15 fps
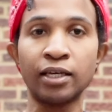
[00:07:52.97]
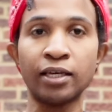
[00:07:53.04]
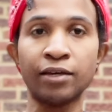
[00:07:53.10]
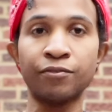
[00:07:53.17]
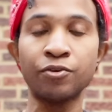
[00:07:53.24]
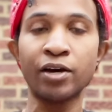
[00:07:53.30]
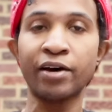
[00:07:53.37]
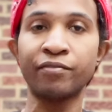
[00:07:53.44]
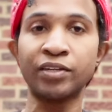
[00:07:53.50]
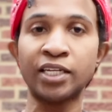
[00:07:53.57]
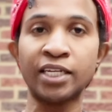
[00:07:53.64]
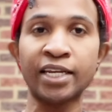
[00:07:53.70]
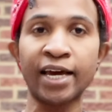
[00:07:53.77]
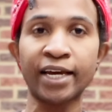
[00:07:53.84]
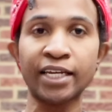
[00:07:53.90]
If you have any
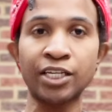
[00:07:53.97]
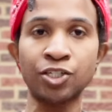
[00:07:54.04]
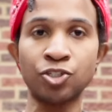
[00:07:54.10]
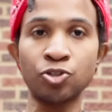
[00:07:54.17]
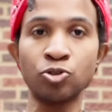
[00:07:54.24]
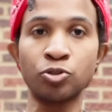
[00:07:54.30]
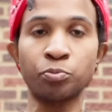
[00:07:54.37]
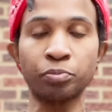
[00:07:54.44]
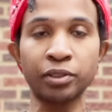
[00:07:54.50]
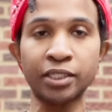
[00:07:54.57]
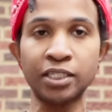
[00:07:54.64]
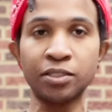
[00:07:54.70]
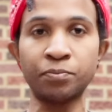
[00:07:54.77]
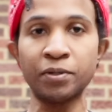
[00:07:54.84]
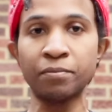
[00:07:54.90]
neck issues,
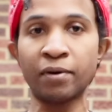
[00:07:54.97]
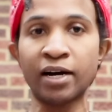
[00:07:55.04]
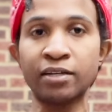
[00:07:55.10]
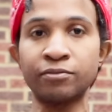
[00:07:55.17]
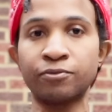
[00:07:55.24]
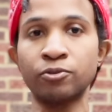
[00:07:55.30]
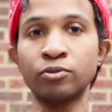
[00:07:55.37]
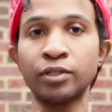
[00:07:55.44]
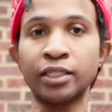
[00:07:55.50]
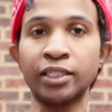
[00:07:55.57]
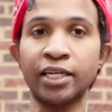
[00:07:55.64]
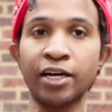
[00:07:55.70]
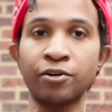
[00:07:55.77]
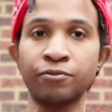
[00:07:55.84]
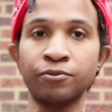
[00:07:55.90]
please be mindful and
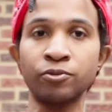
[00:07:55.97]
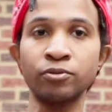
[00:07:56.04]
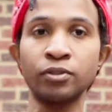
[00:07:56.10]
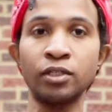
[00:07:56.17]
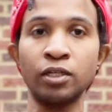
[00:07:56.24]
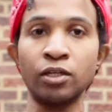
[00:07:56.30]
careful.